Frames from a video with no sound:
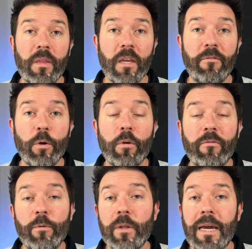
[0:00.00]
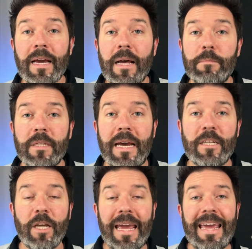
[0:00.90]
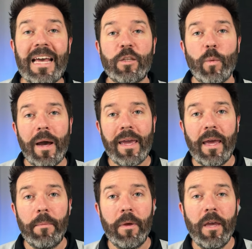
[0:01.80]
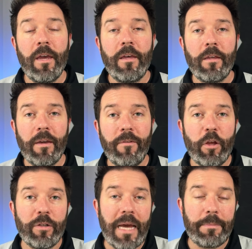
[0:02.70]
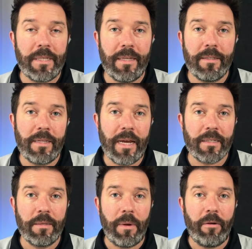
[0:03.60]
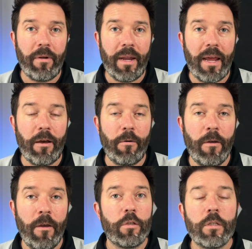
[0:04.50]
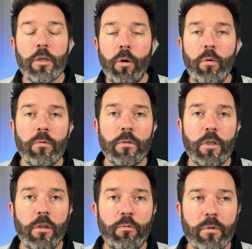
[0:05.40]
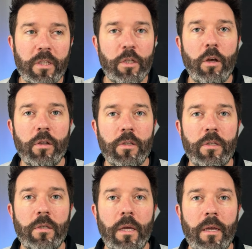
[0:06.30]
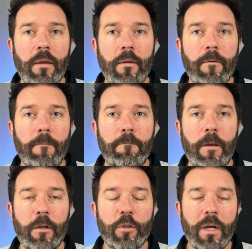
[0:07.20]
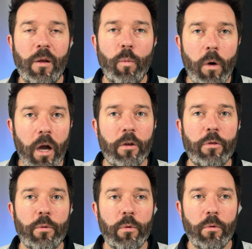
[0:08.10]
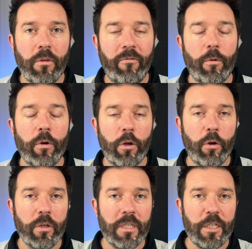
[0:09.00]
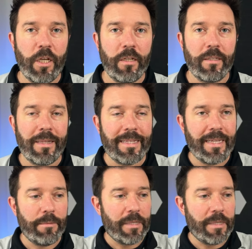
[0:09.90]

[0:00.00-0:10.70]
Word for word: If you go to fool.com slash ASYM, they'll give you their top 10 stocks to buy right now. So let's go to the results and I'll try to walk through the foreign currency changes at the same